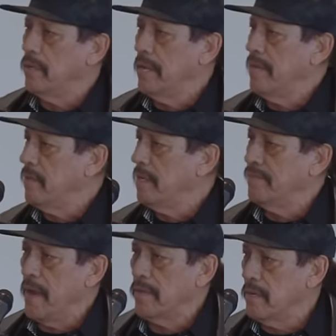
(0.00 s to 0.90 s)
dear Heavenly
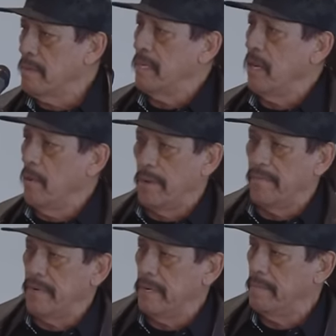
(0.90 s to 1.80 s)
Father, let me help
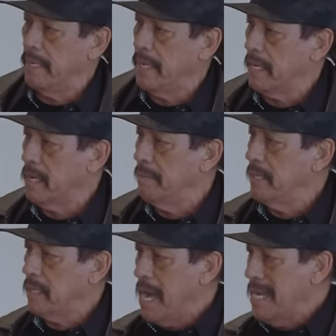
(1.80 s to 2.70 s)
anybody I come
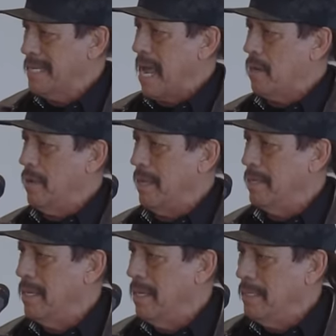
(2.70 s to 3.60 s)
into contact with.
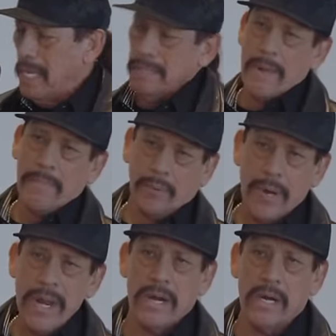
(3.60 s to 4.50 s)
That's my
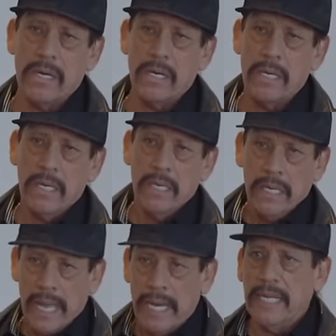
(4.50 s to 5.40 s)
prayer.
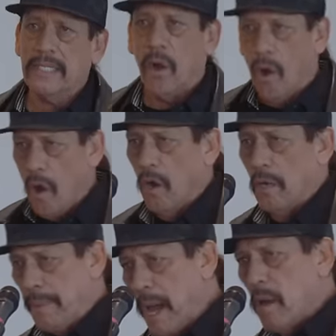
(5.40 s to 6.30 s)
And it's all
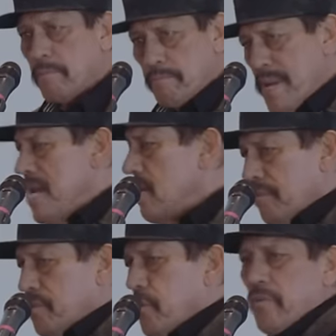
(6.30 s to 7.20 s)
about being
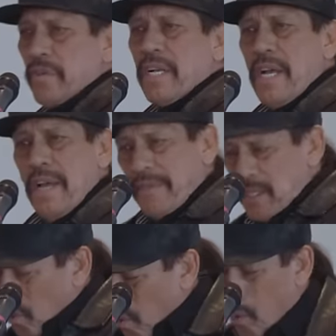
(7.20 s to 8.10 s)
of service.
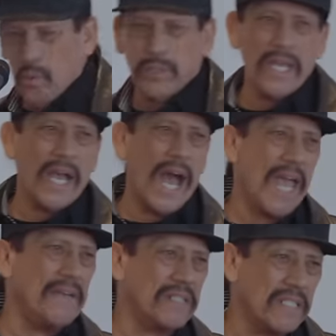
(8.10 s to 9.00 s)
This whole thing,
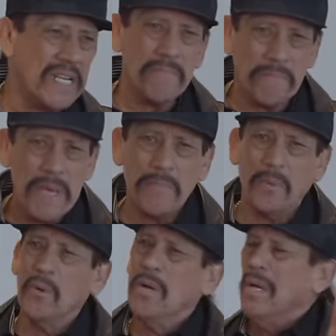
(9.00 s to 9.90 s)
I have seen
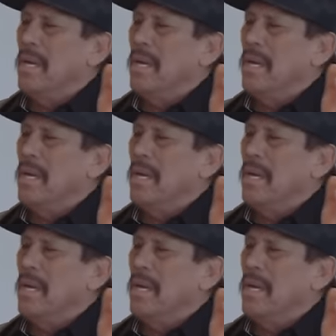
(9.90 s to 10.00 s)
people